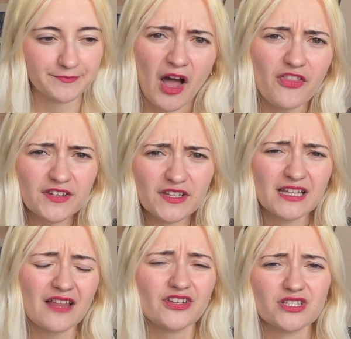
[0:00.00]
Other than
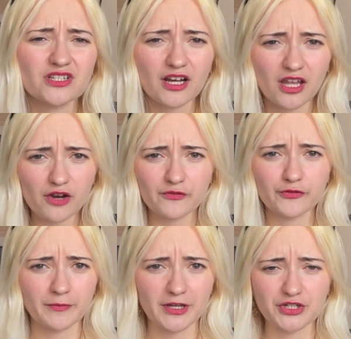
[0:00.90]
that, there's not a lot of
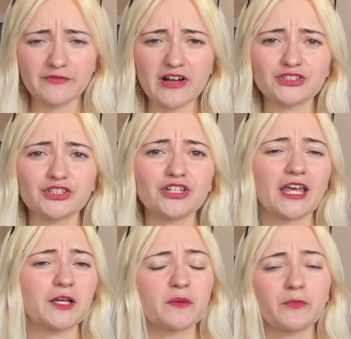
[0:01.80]
information about her.
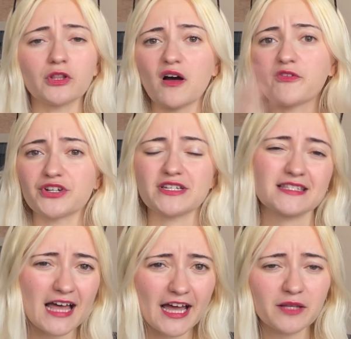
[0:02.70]
Like, people love her
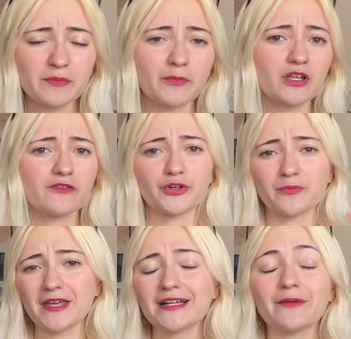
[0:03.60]
style, people love her
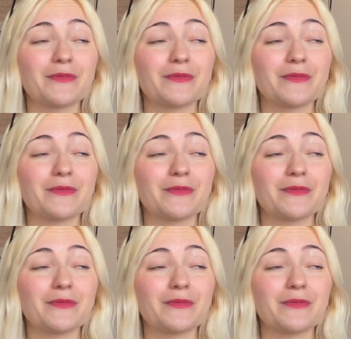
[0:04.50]
makeup.